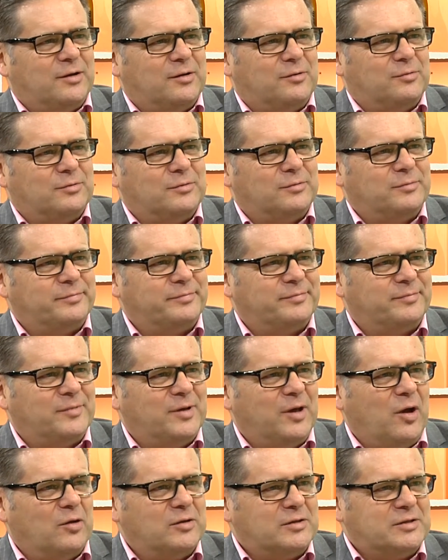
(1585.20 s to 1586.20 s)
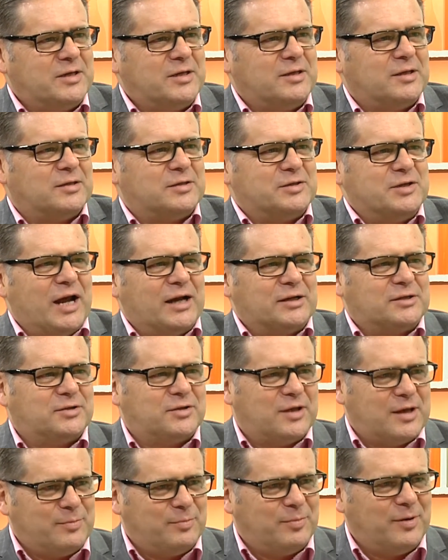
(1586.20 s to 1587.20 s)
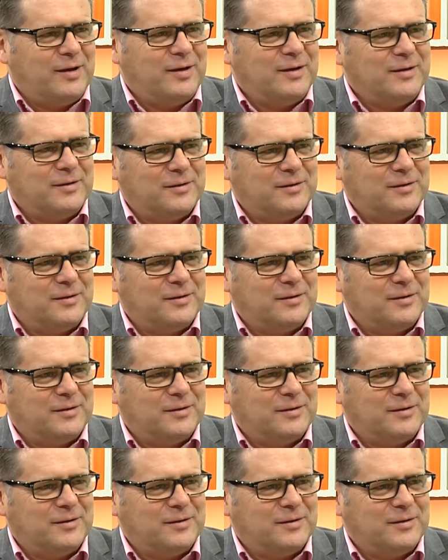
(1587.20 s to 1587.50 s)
I will go and see this Dutch theme park